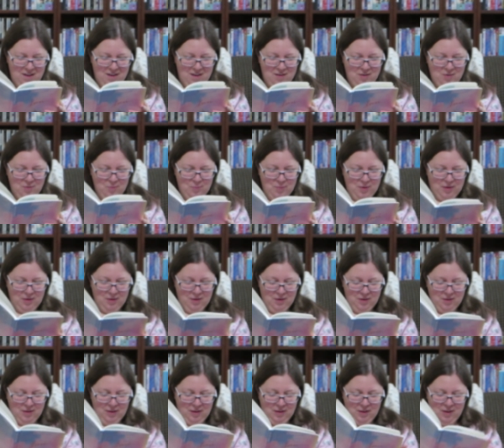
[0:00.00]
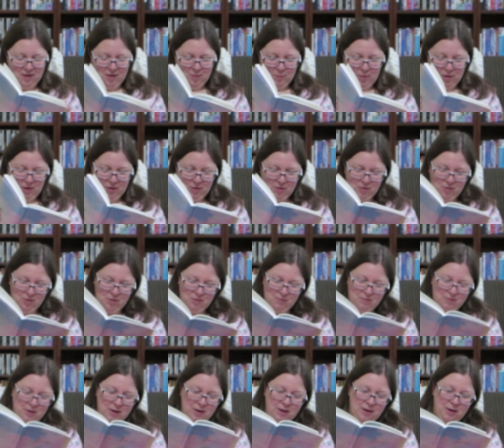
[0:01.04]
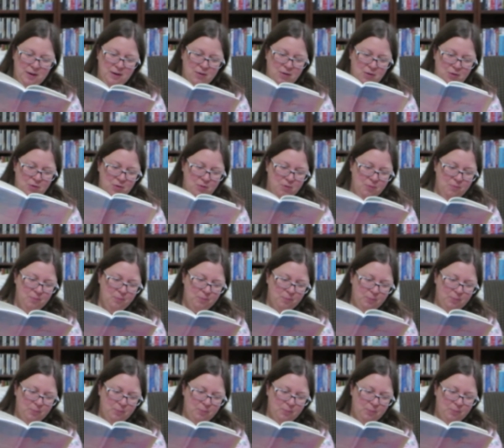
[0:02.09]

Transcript: Oh my god, I can't make out her writing at all.